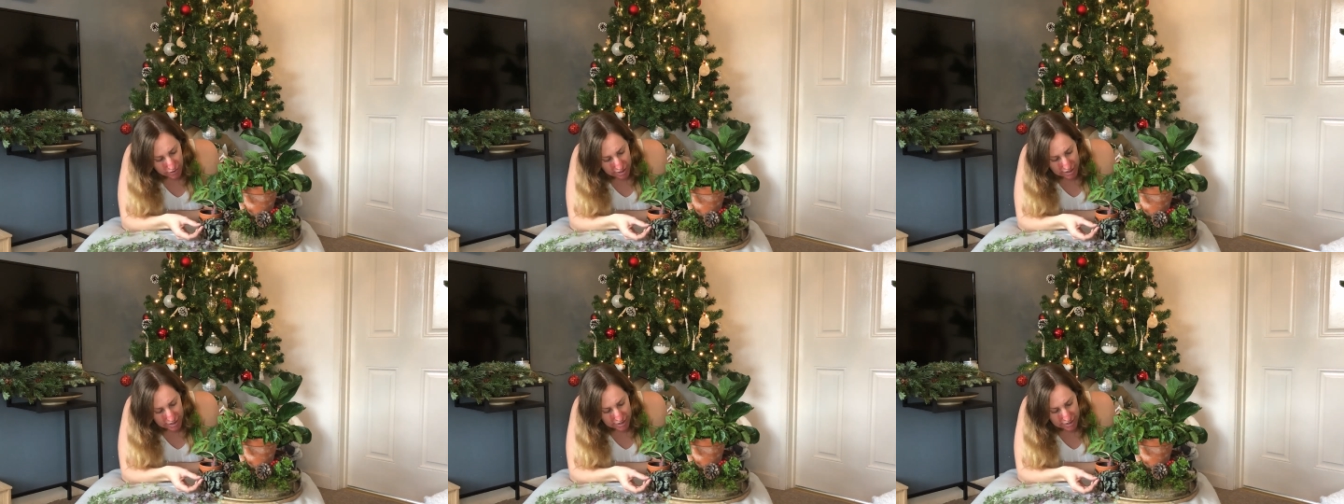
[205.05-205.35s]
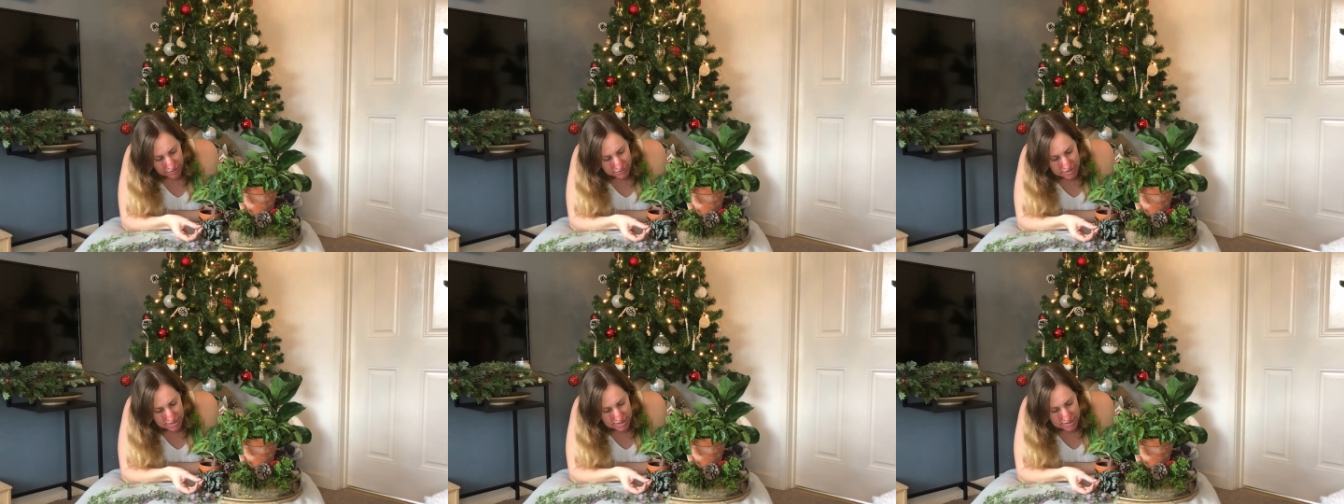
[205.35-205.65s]
the
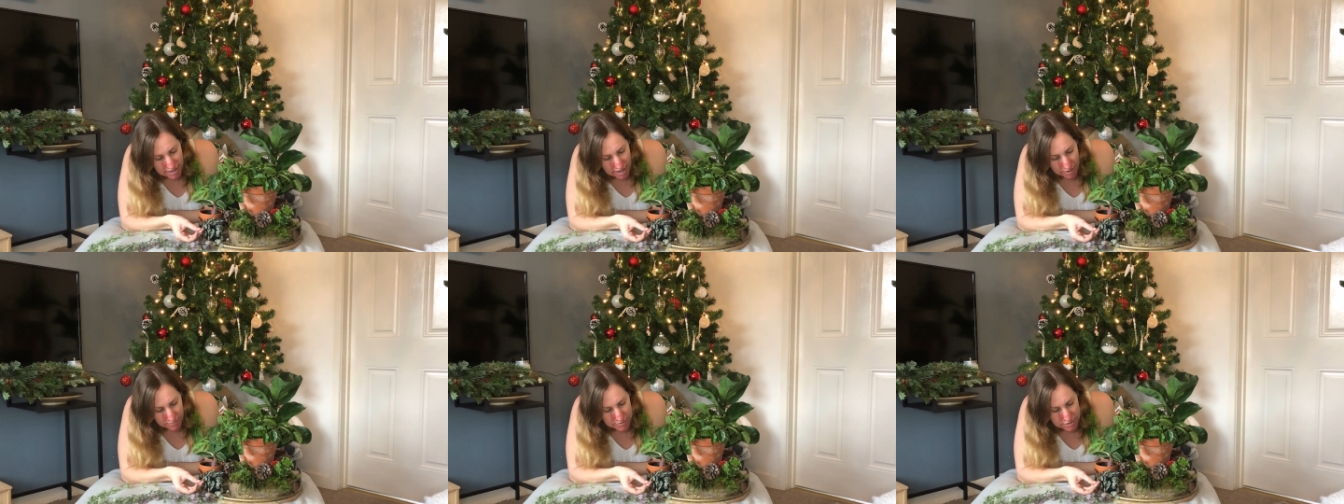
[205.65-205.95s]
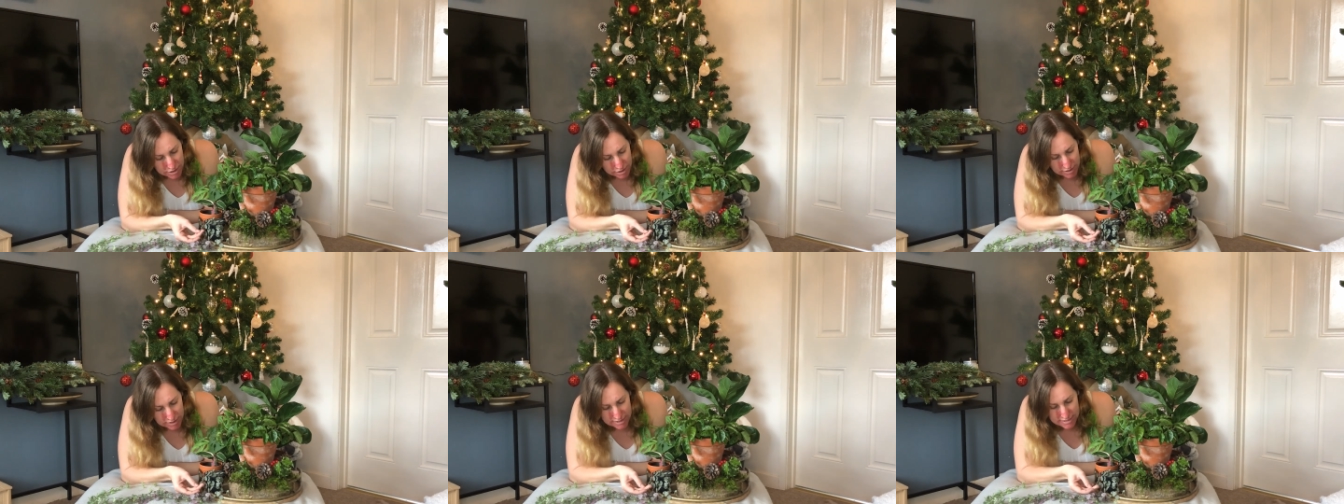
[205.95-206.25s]
leaves is
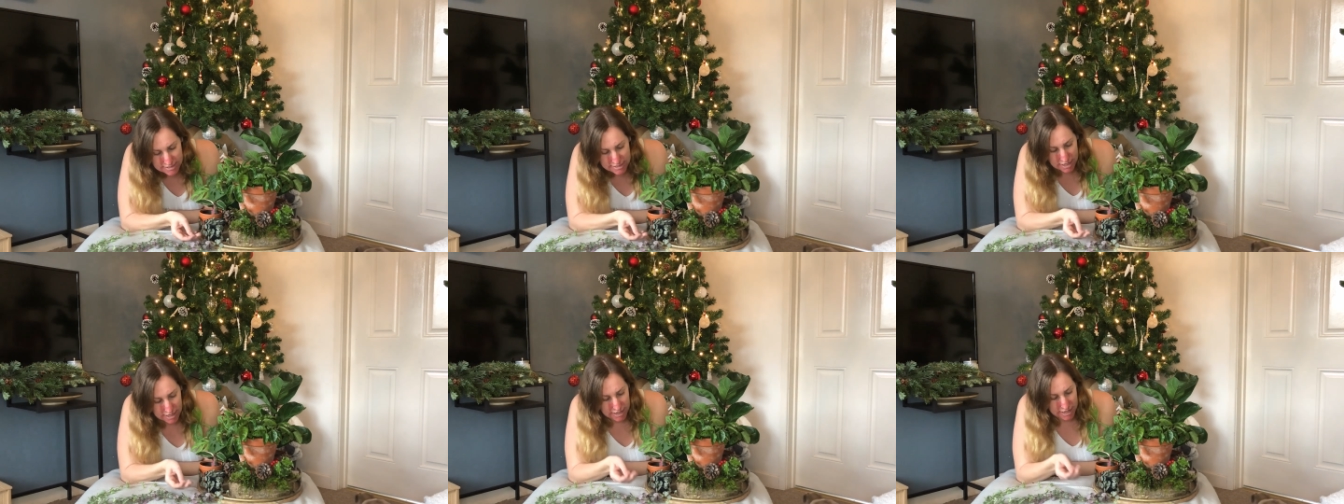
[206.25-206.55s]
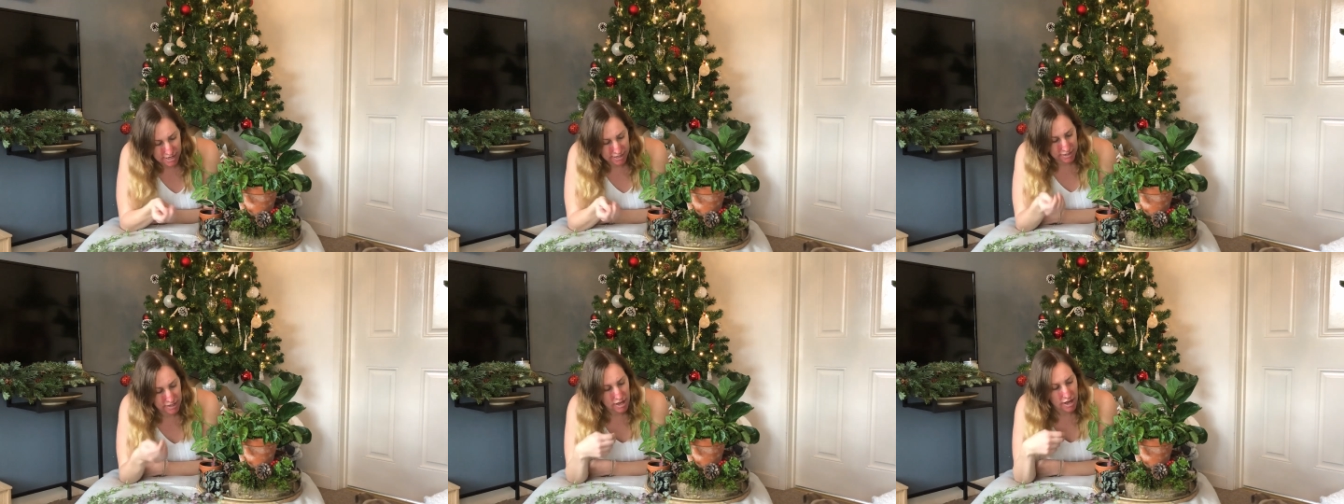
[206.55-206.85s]
absolutely
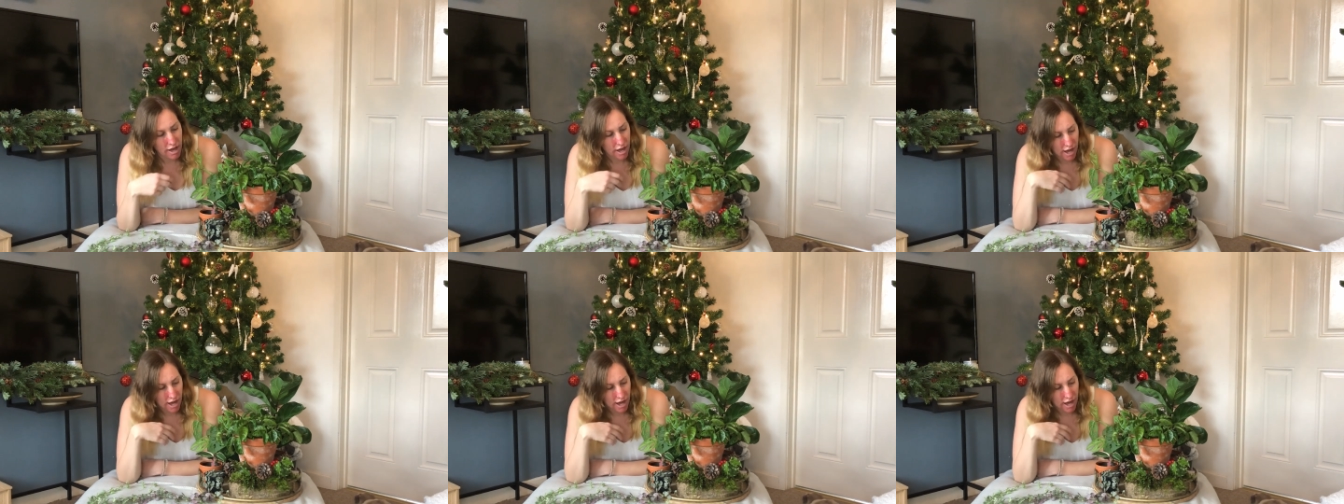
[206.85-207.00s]
stunning.